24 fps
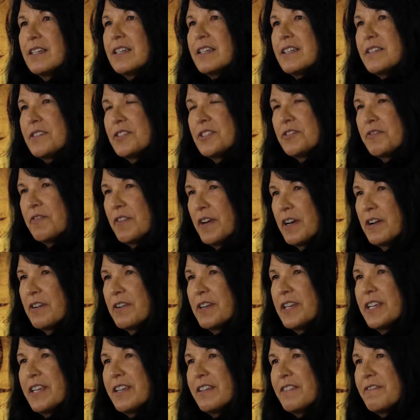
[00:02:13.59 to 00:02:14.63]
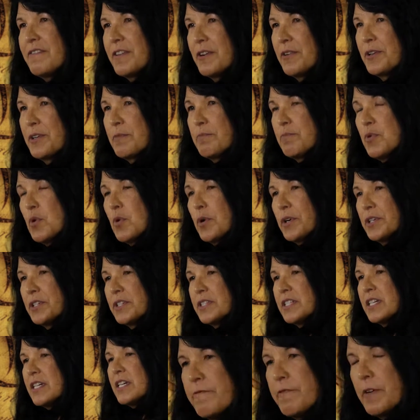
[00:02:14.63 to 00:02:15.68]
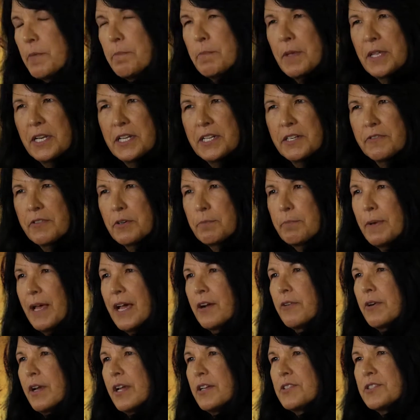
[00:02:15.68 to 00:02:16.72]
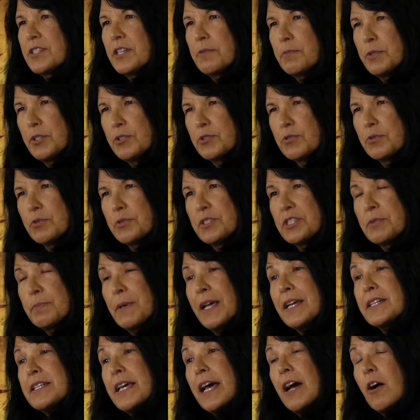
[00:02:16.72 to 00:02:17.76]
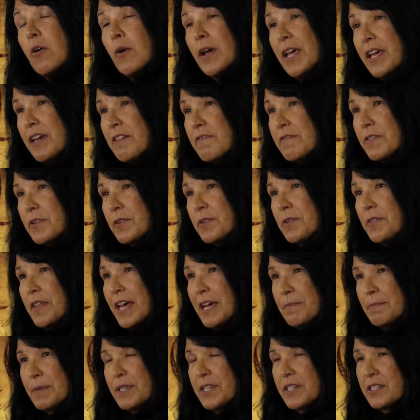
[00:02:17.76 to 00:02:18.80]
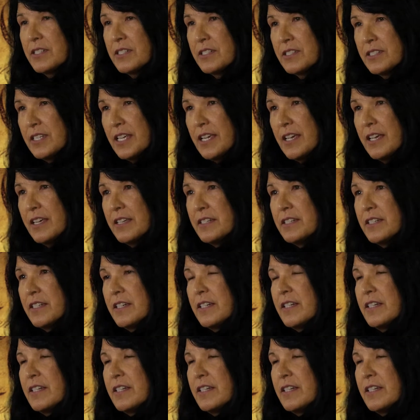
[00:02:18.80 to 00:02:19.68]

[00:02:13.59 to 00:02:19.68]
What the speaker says: is very, very important from many different backgrounds and mutual respect. However, that being said,